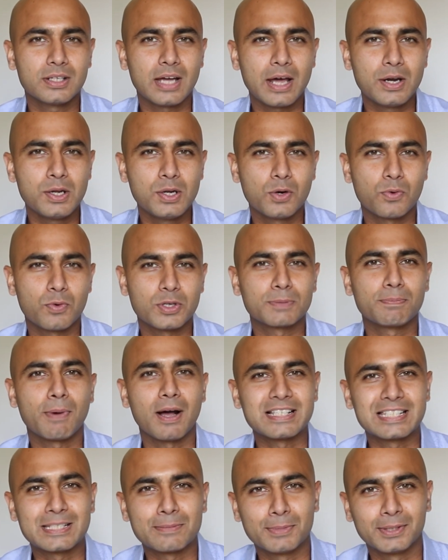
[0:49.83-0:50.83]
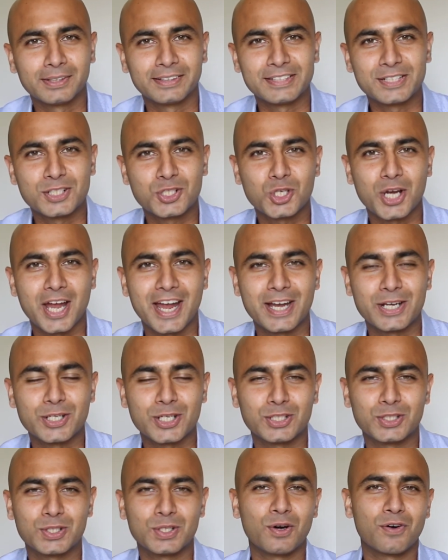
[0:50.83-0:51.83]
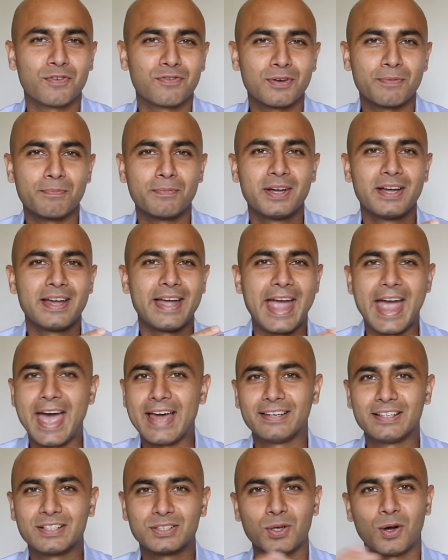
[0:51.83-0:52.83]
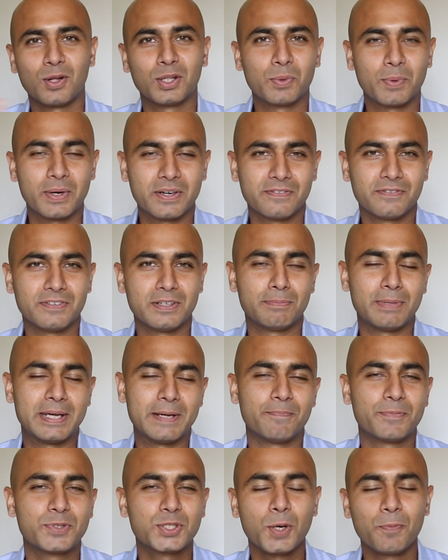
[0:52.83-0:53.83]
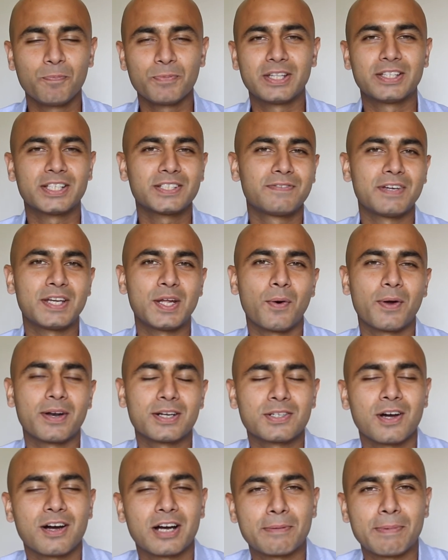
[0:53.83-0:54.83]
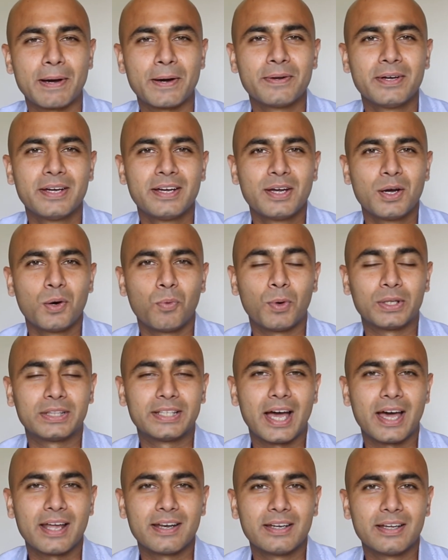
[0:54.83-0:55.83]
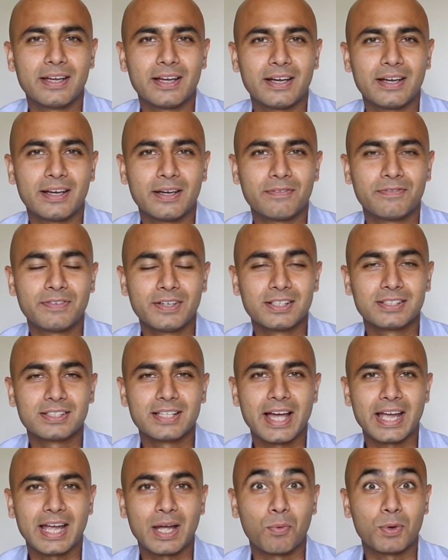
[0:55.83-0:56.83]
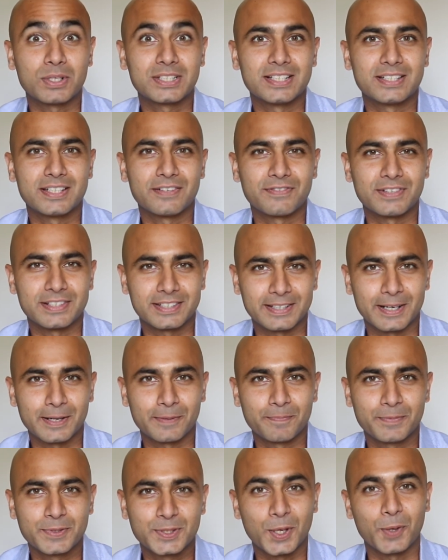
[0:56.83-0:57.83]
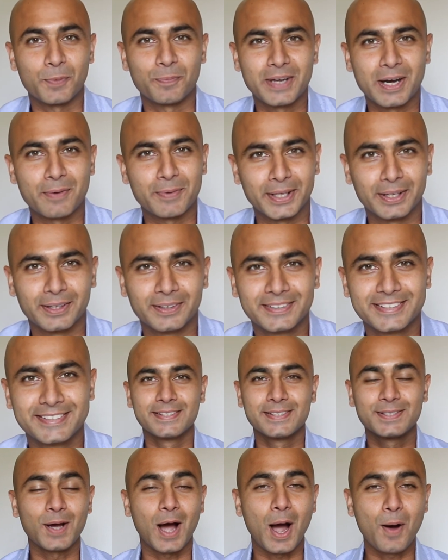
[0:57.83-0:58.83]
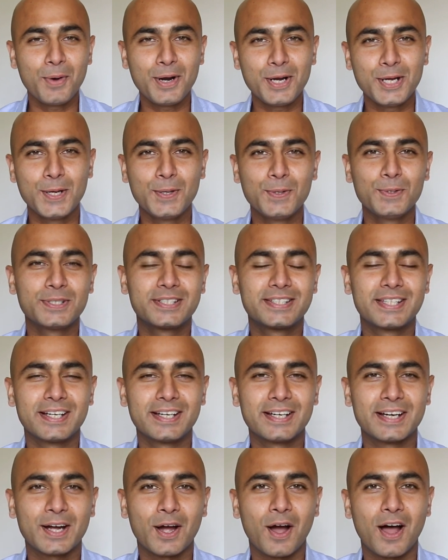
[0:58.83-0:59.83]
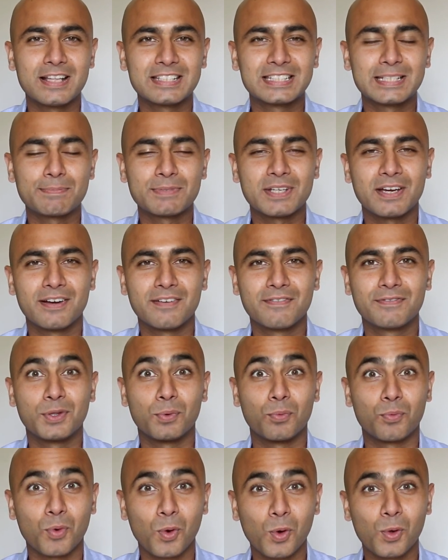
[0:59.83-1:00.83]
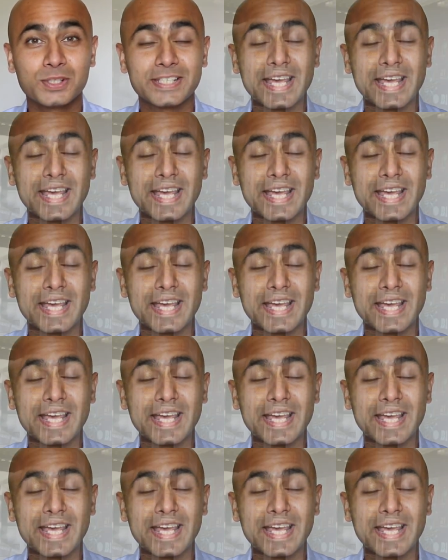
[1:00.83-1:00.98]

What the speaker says: do your responsibilities change as you go from analyst all the way to VP? So in this video, I want to talk about what that feels like and what's the difference there. So here we go. So I want to use the concept of the roles